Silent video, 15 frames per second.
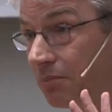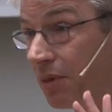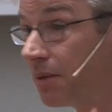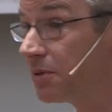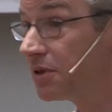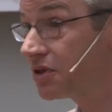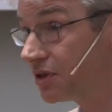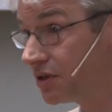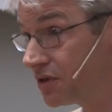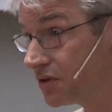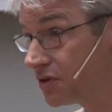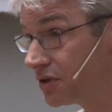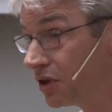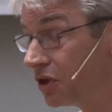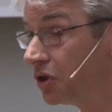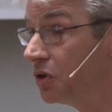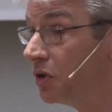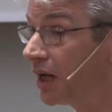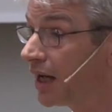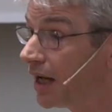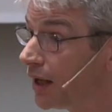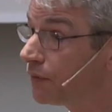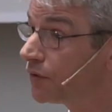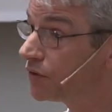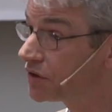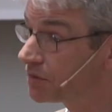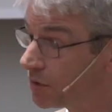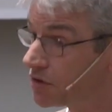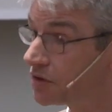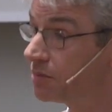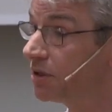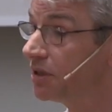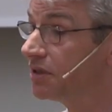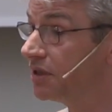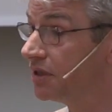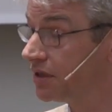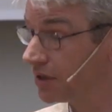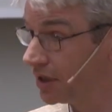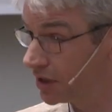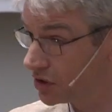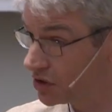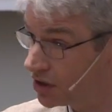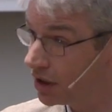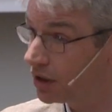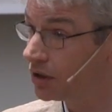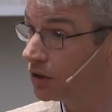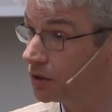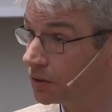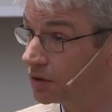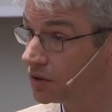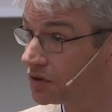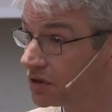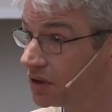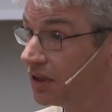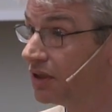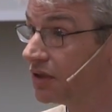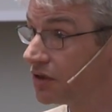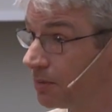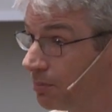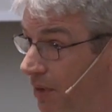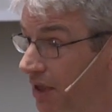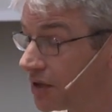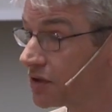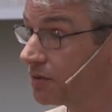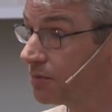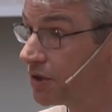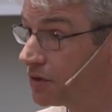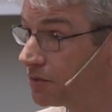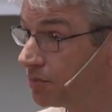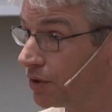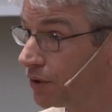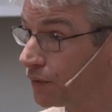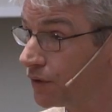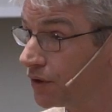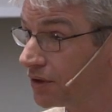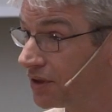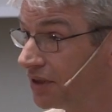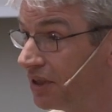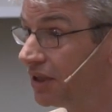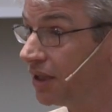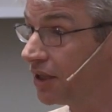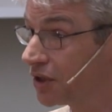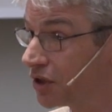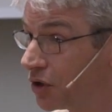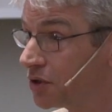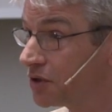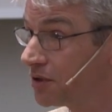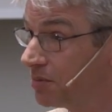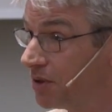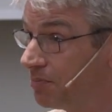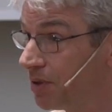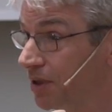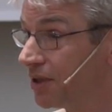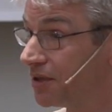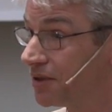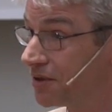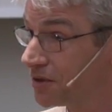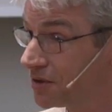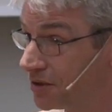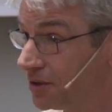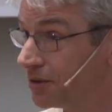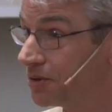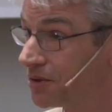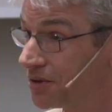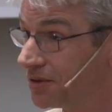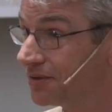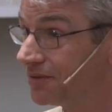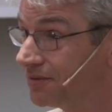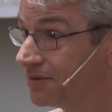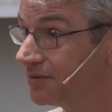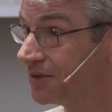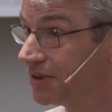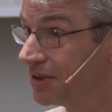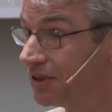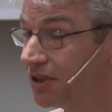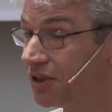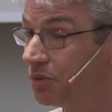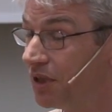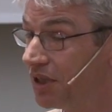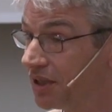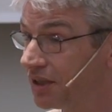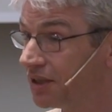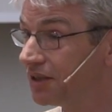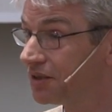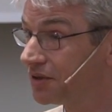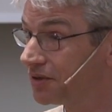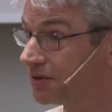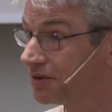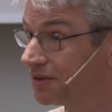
publishers who have a responsibility to their shareholders to maximize profit are going to be part of the solution. We can't